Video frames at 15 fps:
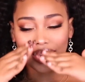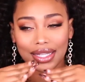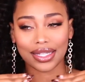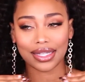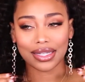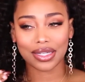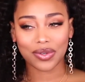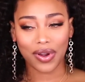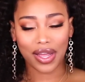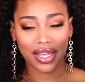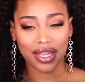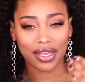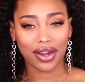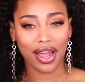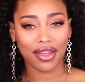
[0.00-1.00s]
look right
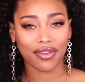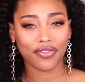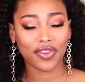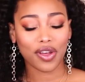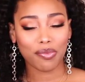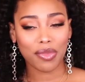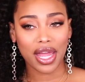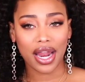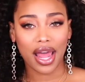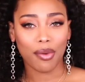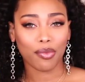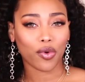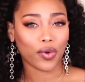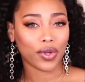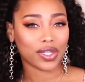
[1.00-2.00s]
here. I film it,
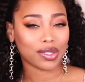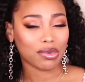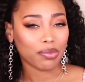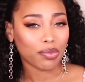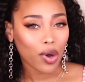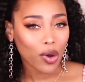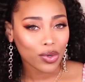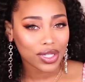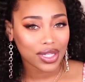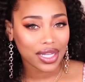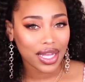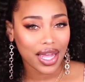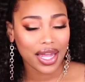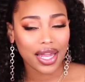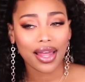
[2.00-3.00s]
I'm going to be
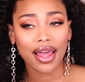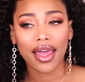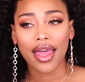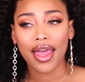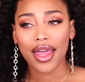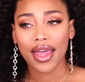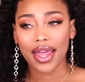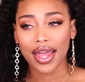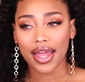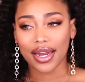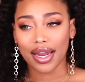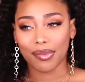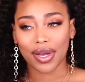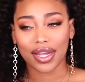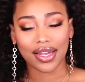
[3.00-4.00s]
posting it, and
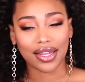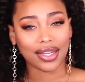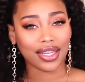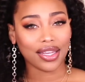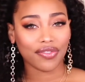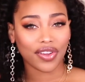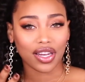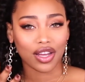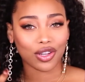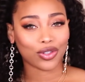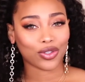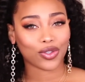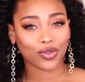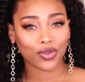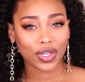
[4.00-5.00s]
I'm gonna leave it on the
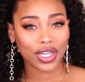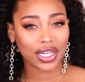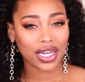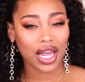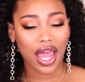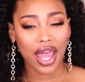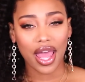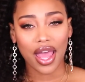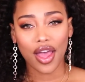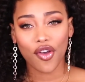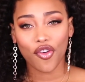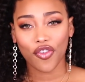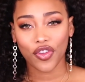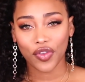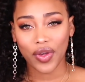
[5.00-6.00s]
screen
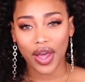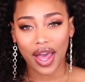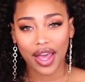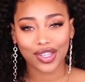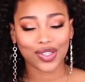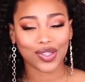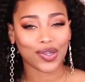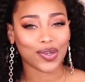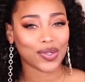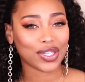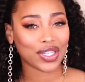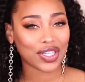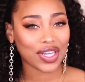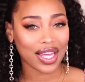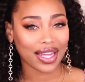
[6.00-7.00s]
for you guys to go
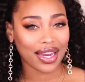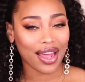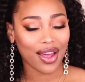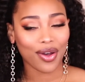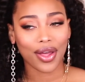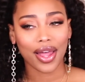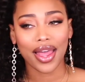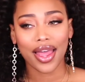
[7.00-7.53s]
check it out.